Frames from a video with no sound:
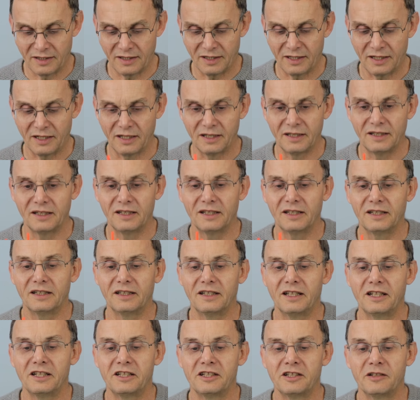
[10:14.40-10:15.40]
and
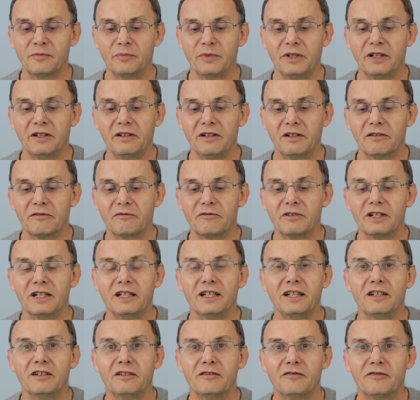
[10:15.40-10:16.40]
they should be
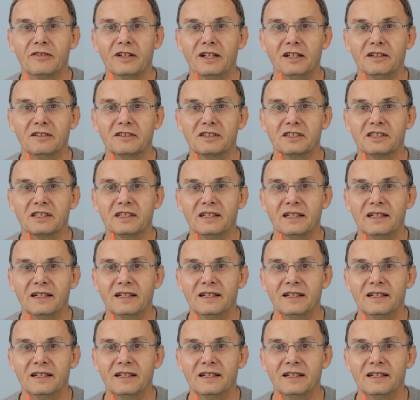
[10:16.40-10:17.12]
really good floats.